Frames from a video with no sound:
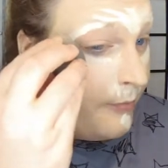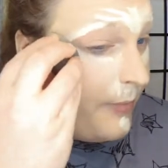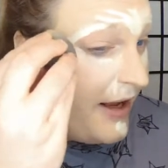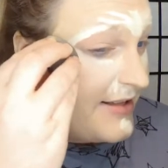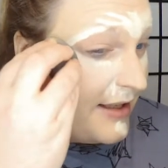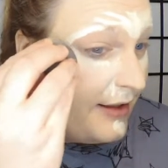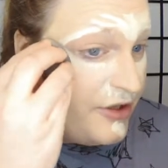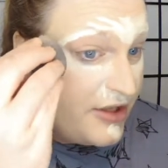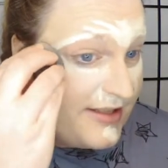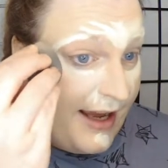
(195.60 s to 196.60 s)
basically
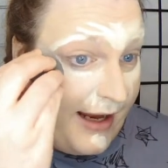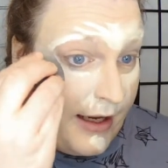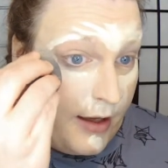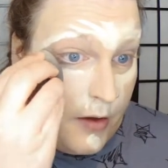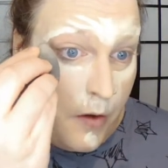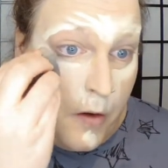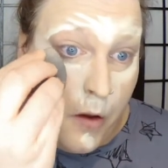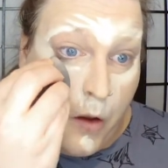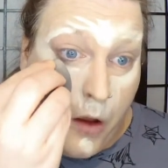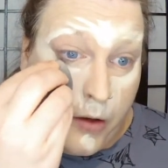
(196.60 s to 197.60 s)
just, like,
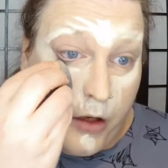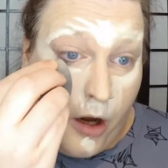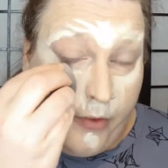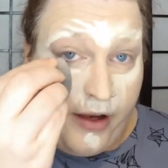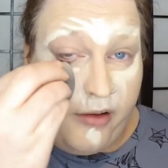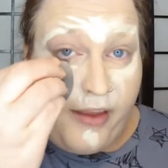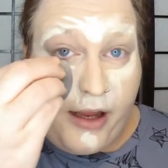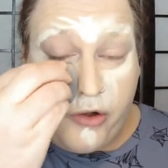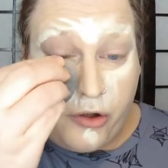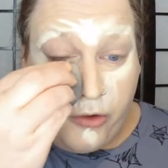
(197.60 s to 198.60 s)
you know, they
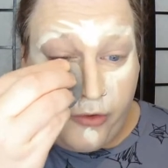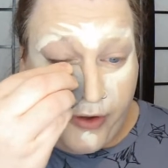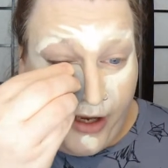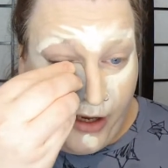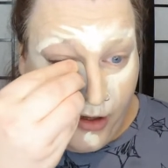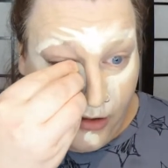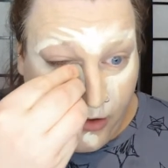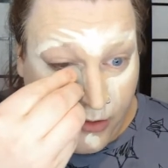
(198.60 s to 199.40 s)
introduce the